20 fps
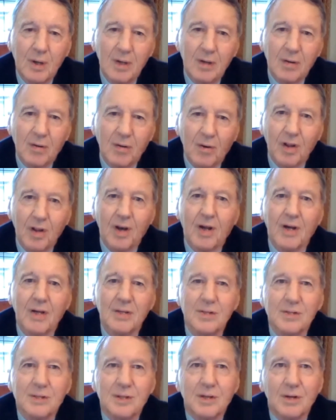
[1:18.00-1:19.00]

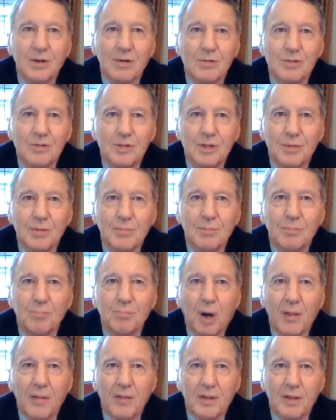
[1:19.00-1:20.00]
organized and hosted
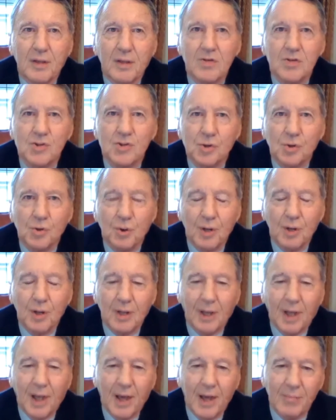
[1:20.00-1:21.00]
by the Ingenuity
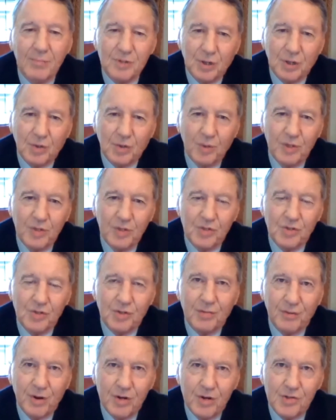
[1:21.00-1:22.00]
Labs at Queen's
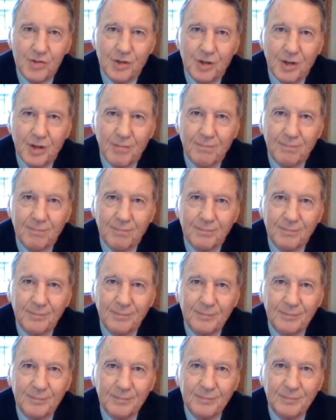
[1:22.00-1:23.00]
University.
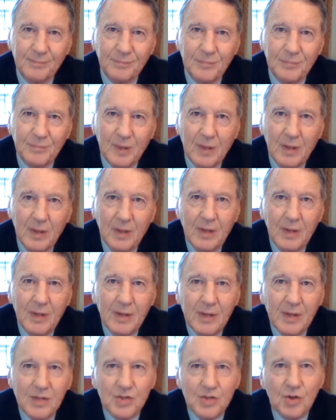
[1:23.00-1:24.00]

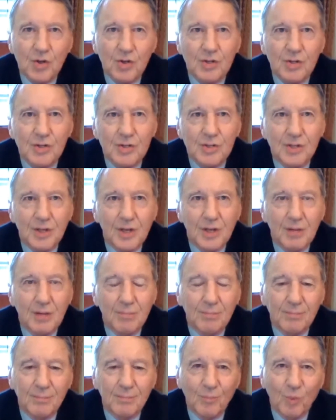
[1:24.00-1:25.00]
It's good to
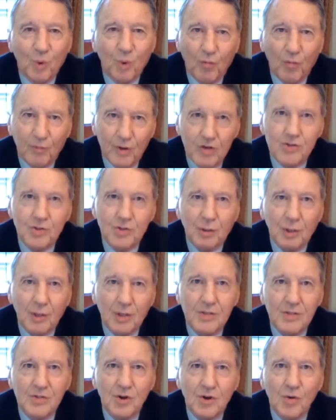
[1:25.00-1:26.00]
see, well,
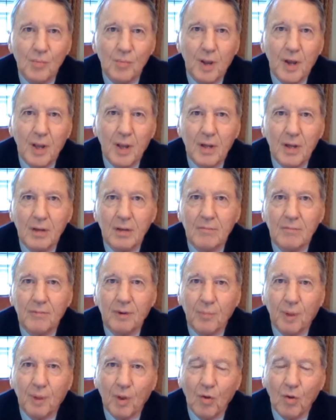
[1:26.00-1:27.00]
virtually, so many
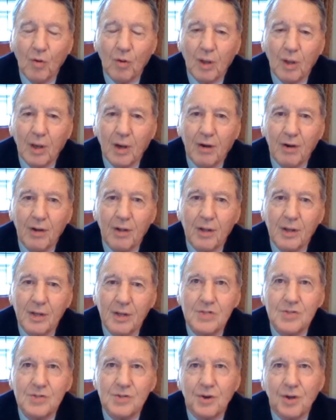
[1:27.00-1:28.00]
from the local area in
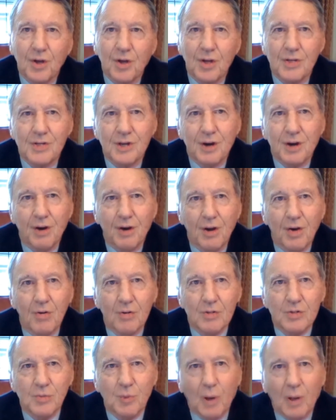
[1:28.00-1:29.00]
Eastern Ontario,
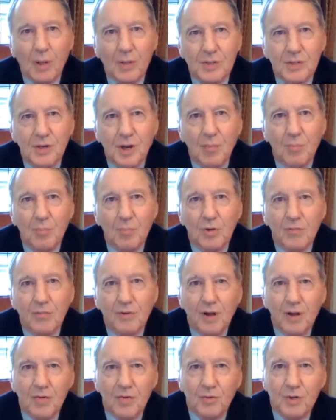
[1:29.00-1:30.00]
as well as a number of
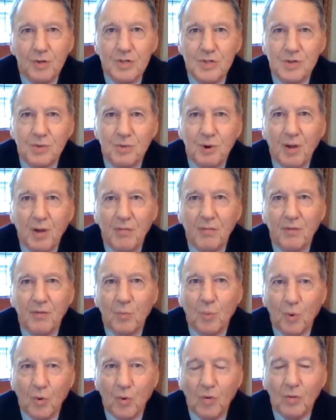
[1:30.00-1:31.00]
countries around the
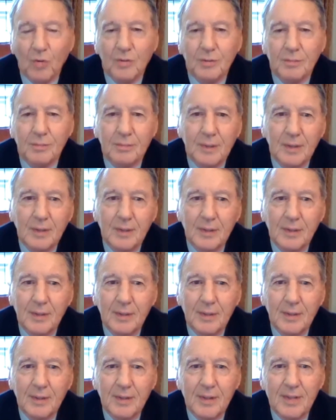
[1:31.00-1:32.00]
world.
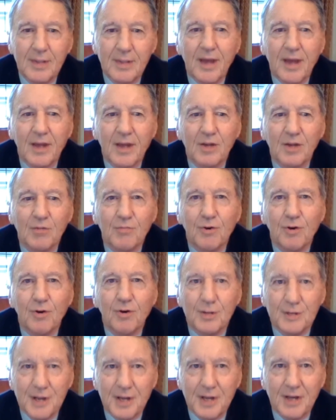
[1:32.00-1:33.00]
Thank you for
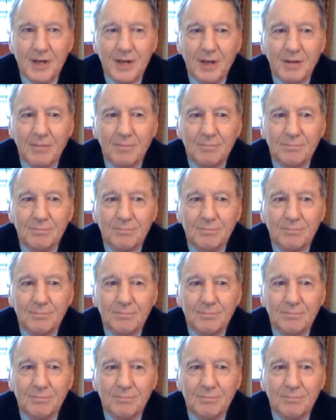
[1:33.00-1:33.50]
attending.